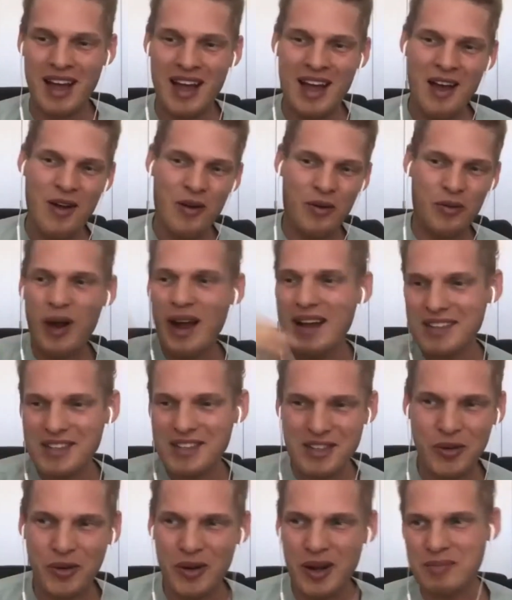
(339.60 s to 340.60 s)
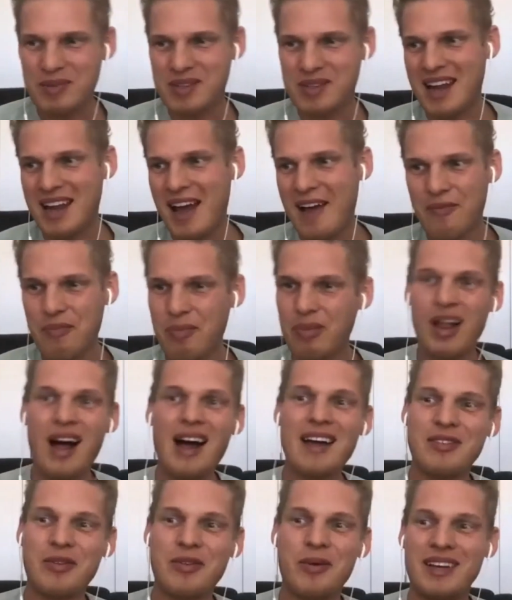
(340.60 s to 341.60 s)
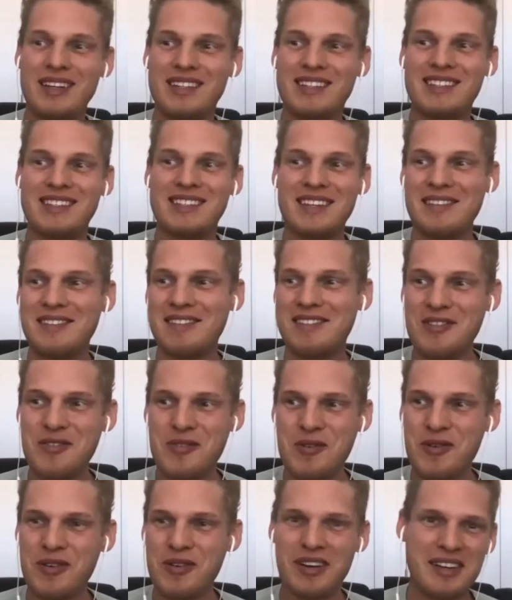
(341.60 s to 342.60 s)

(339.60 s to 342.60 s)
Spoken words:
write scripts and have plot twists and do